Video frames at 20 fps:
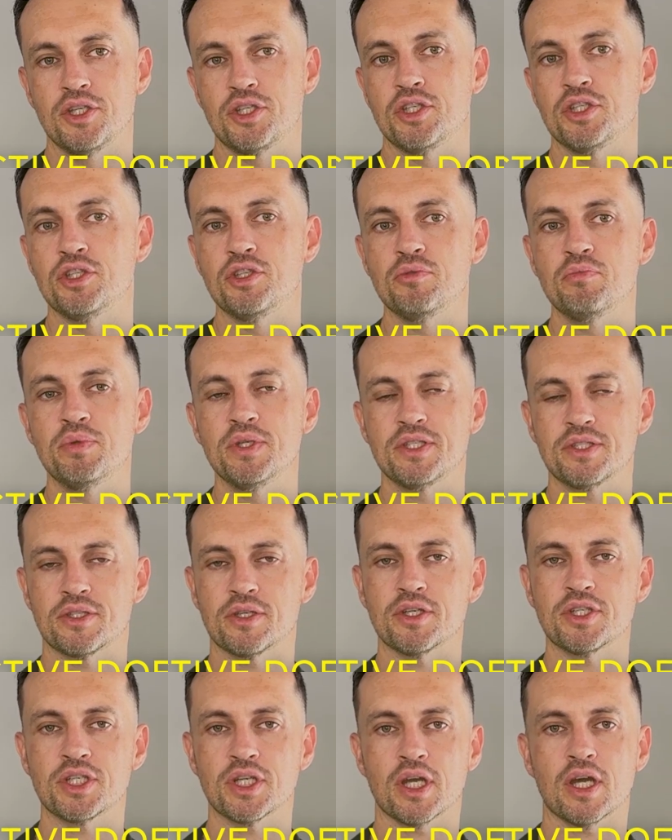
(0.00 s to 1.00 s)
Should you be
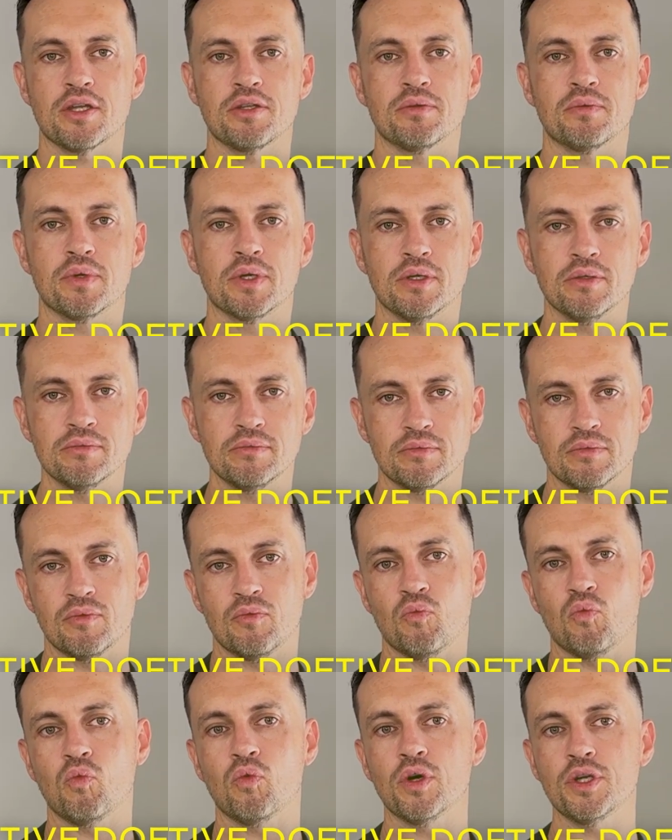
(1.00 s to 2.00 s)
searching on your own?
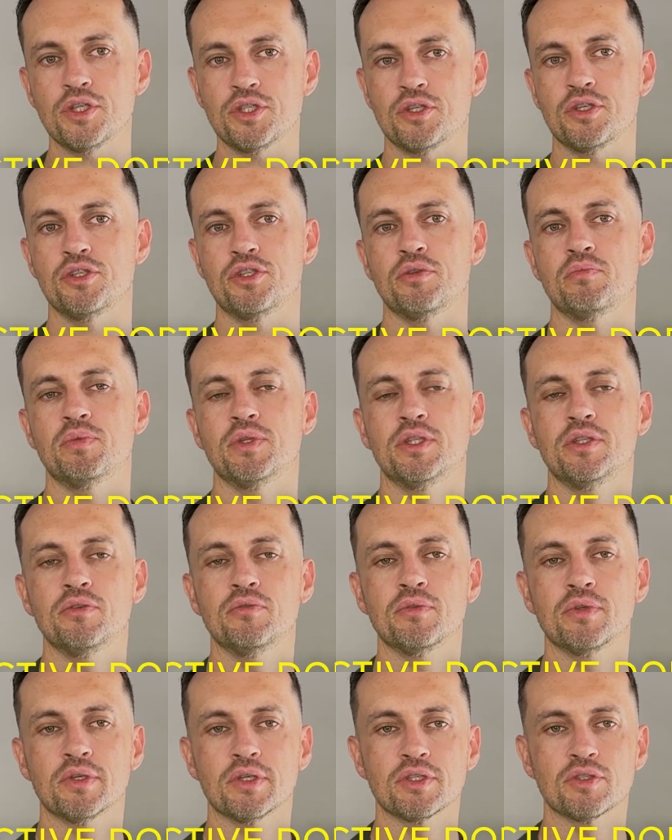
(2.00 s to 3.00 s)
What should you be
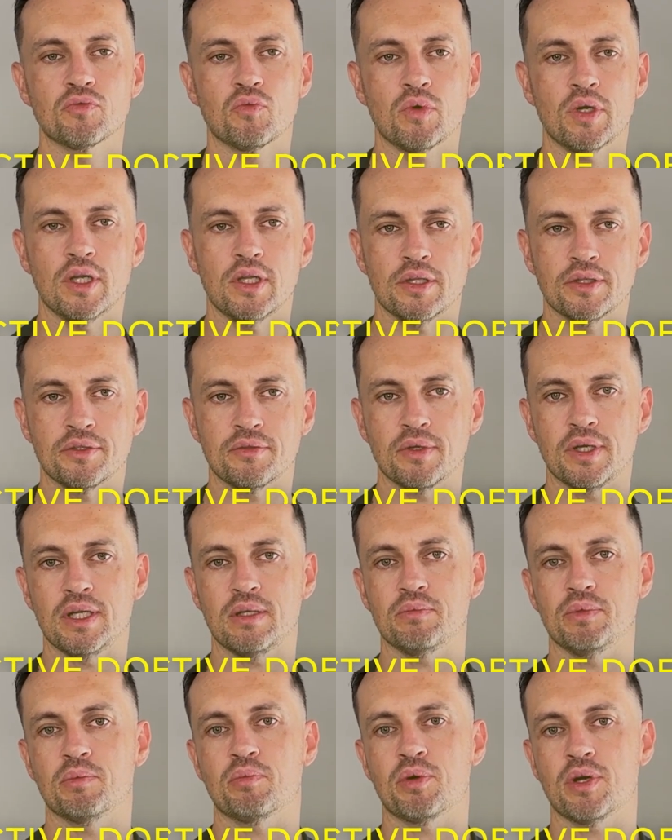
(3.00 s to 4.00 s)
doing as well to
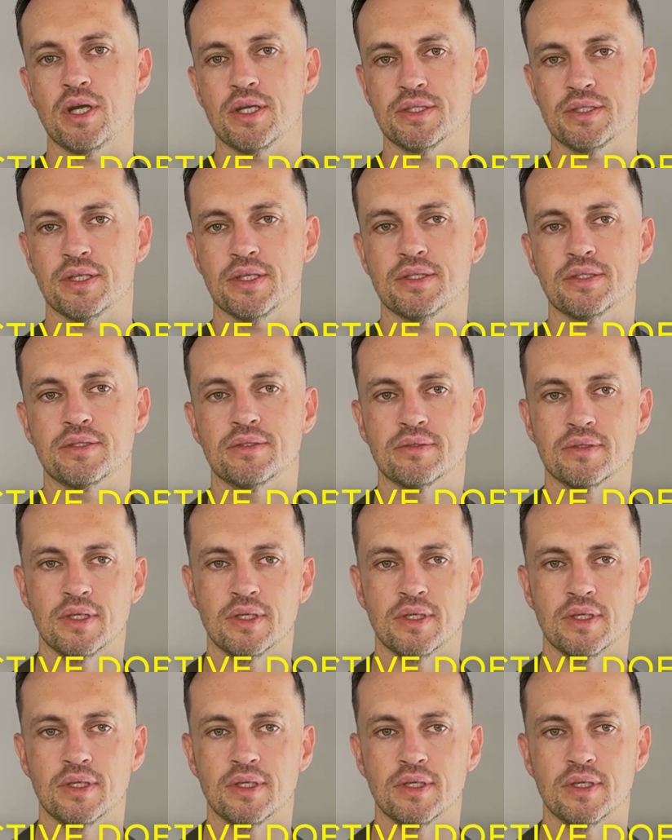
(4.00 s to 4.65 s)
help the process?